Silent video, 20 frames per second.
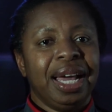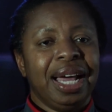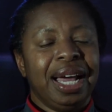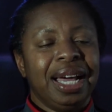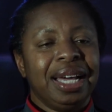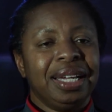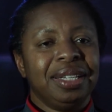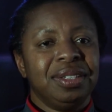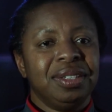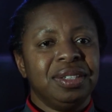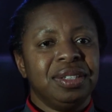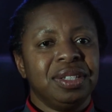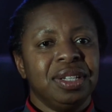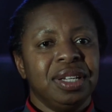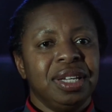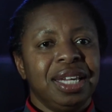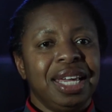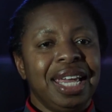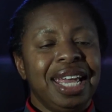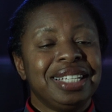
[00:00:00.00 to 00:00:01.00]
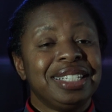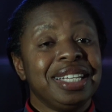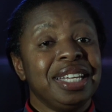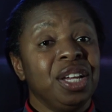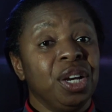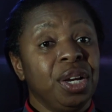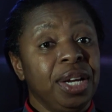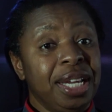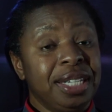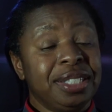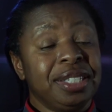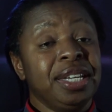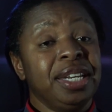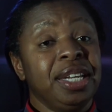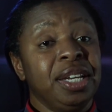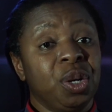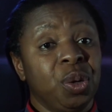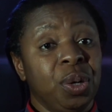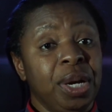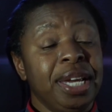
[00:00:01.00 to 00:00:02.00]
And it's, in a, it's
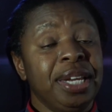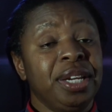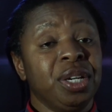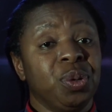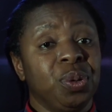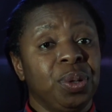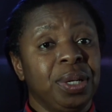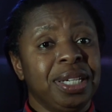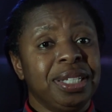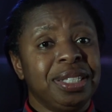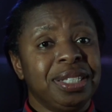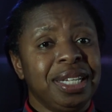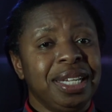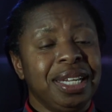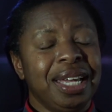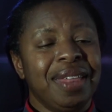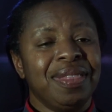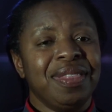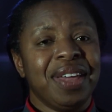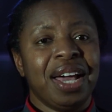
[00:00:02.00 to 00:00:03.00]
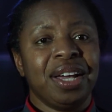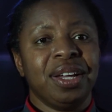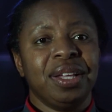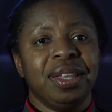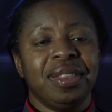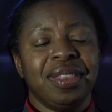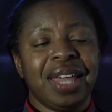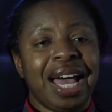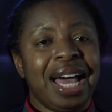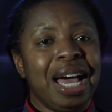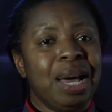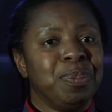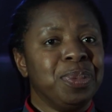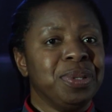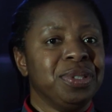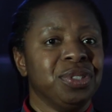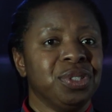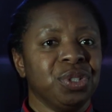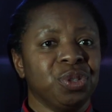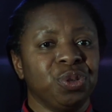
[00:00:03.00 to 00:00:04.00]
an inequality. And that, that
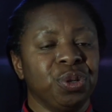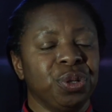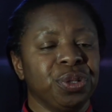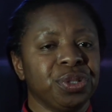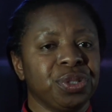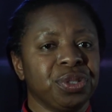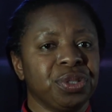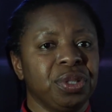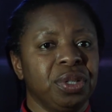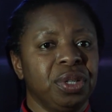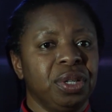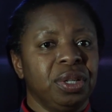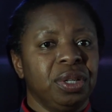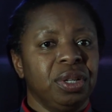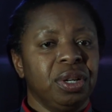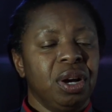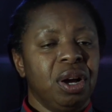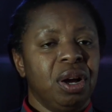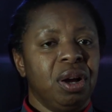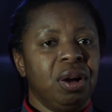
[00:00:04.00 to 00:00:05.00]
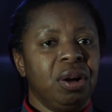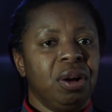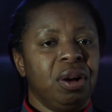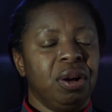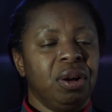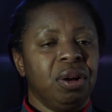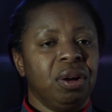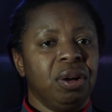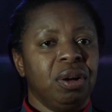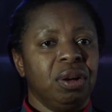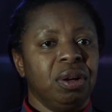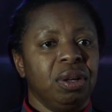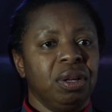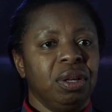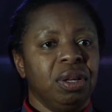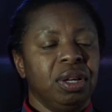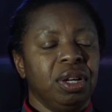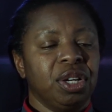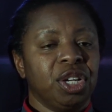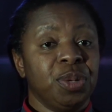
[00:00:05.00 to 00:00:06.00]
happens across our
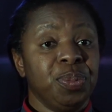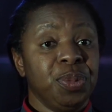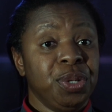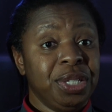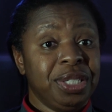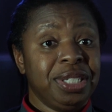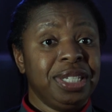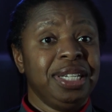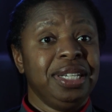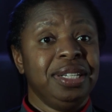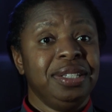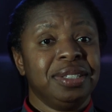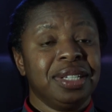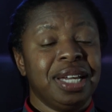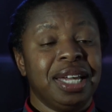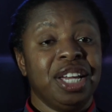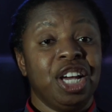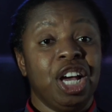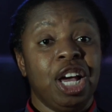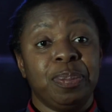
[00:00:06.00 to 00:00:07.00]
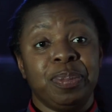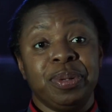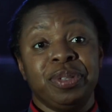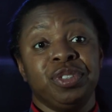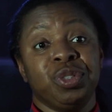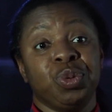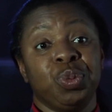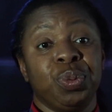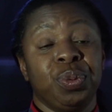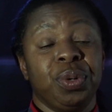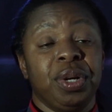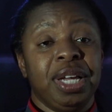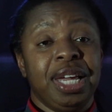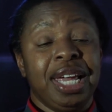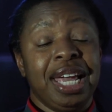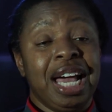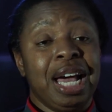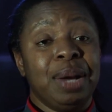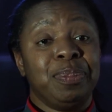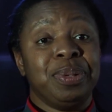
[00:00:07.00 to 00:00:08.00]
communities and it happens
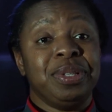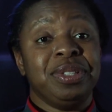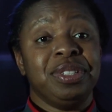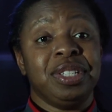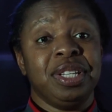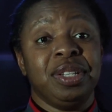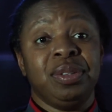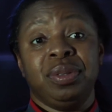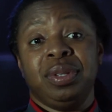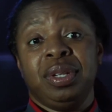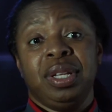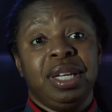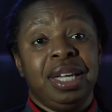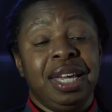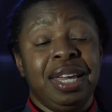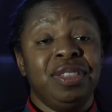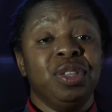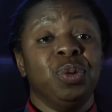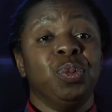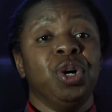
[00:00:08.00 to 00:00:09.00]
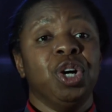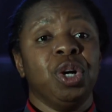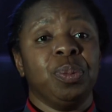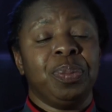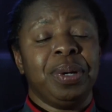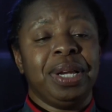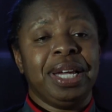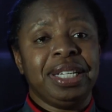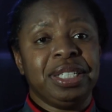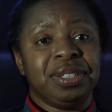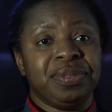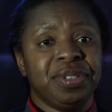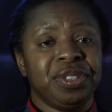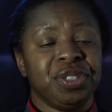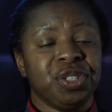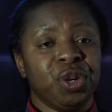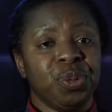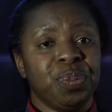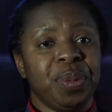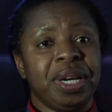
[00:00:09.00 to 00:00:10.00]
it happens in in the workplace for
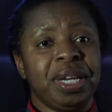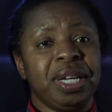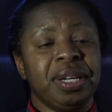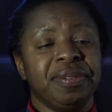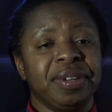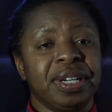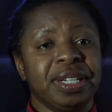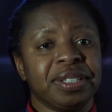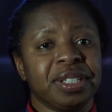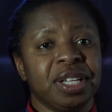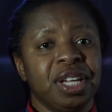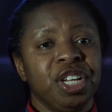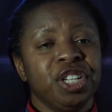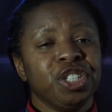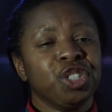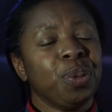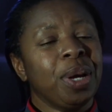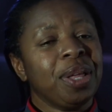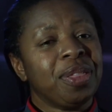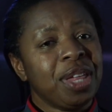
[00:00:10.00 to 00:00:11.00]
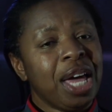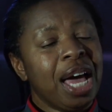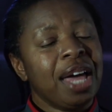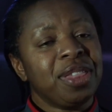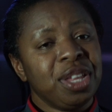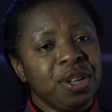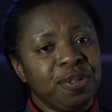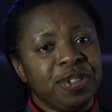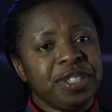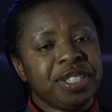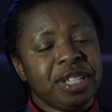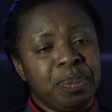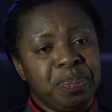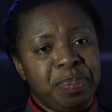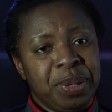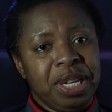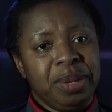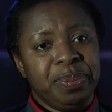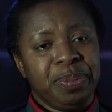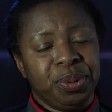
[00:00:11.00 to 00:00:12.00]
so many of us so i, th I think for some
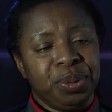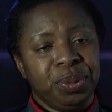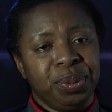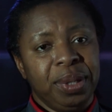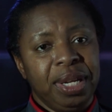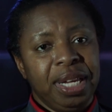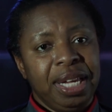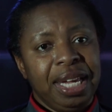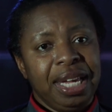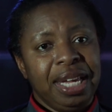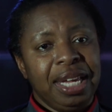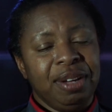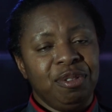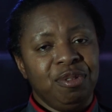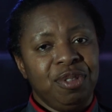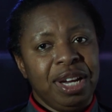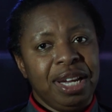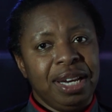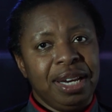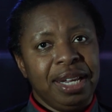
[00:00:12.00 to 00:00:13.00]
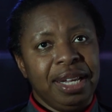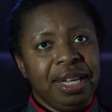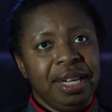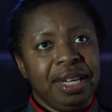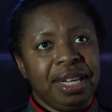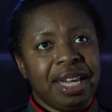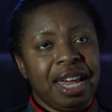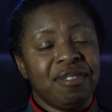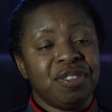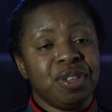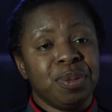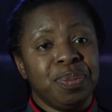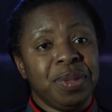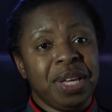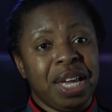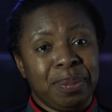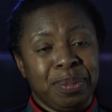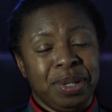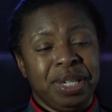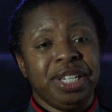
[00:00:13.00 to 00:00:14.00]
people it really gave them
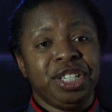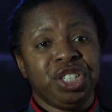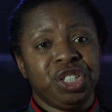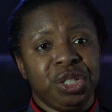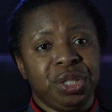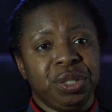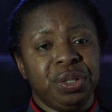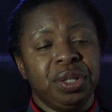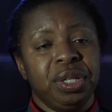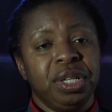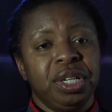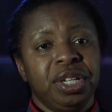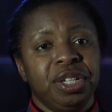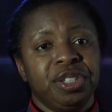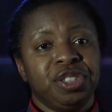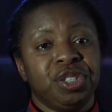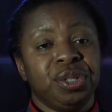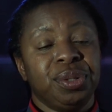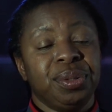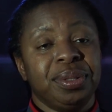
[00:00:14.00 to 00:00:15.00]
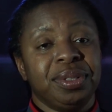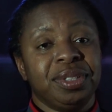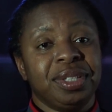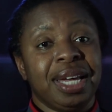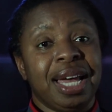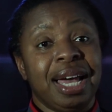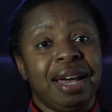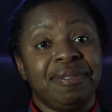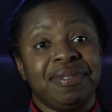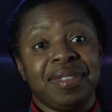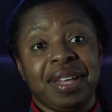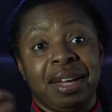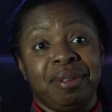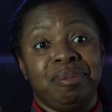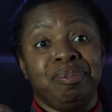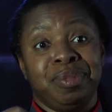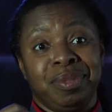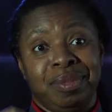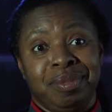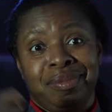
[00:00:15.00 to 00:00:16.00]
the ammunition to to have that
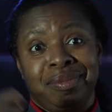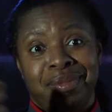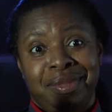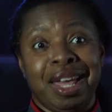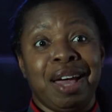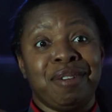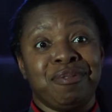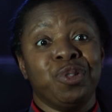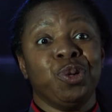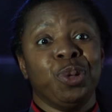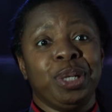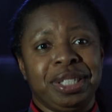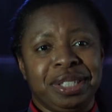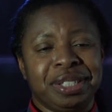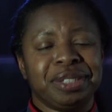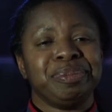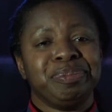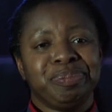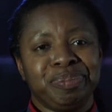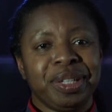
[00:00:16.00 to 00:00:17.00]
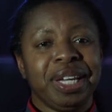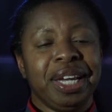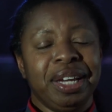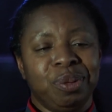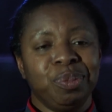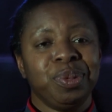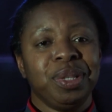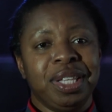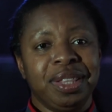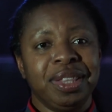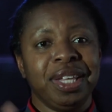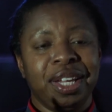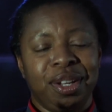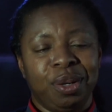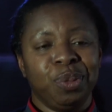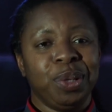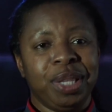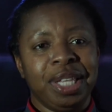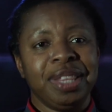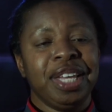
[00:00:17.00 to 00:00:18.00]
that voice, yeah, within their
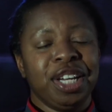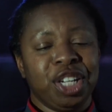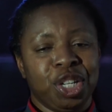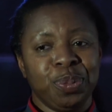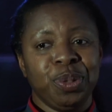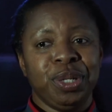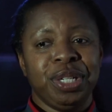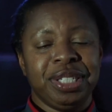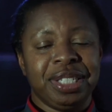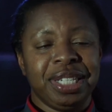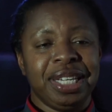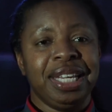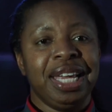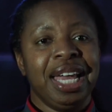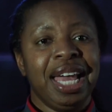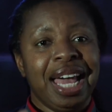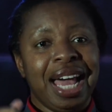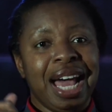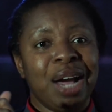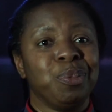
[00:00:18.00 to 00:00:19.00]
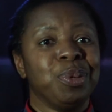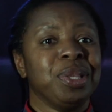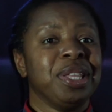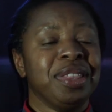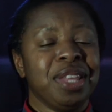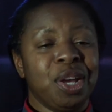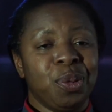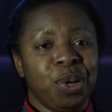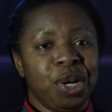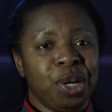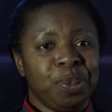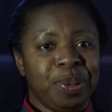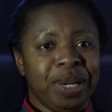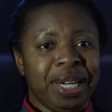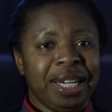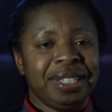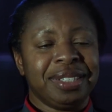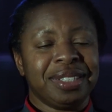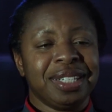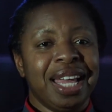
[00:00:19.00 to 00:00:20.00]
within their community and within their
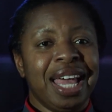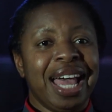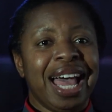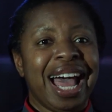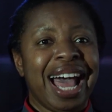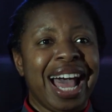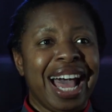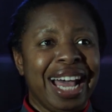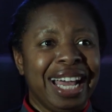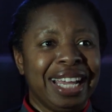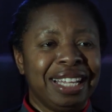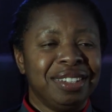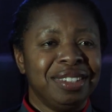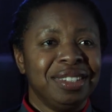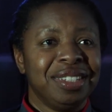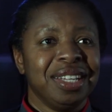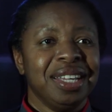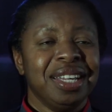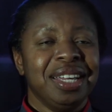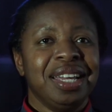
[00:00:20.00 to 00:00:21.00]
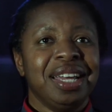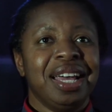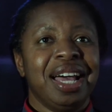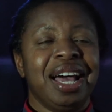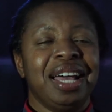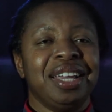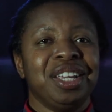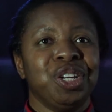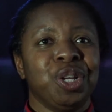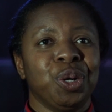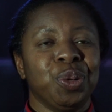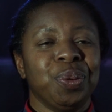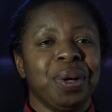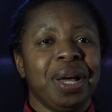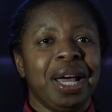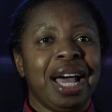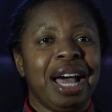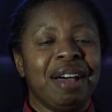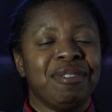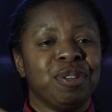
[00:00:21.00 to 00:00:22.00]
workplace, and you know
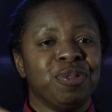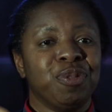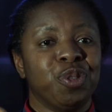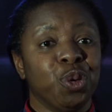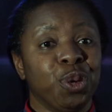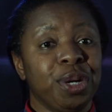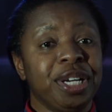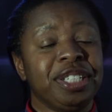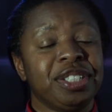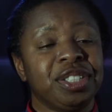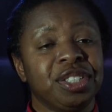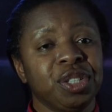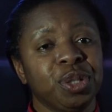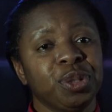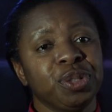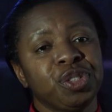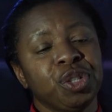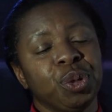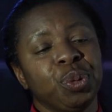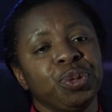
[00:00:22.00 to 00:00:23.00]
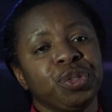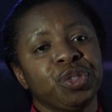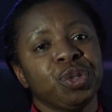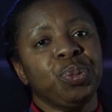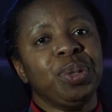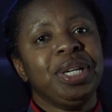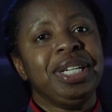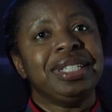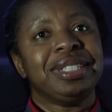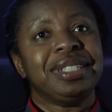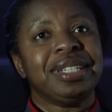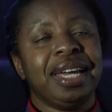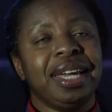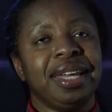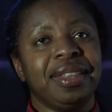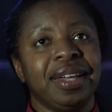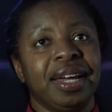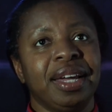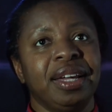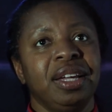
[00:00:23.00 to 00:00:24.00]
have a voice. So so, we say
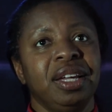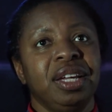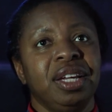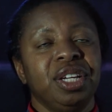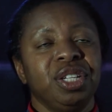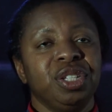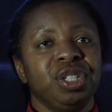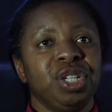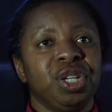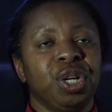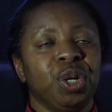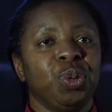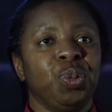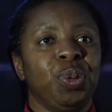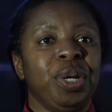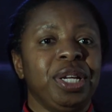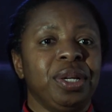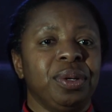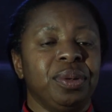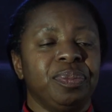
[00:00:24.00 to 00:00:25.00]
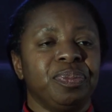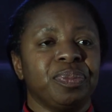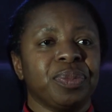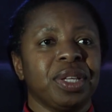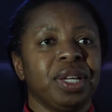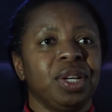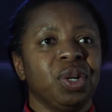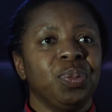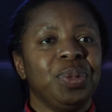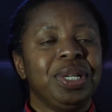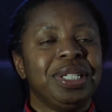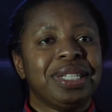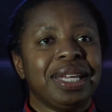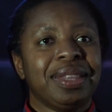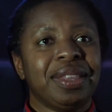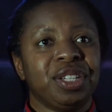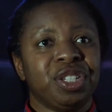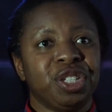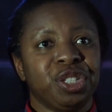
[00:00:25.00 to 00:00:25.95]
that you know we we say that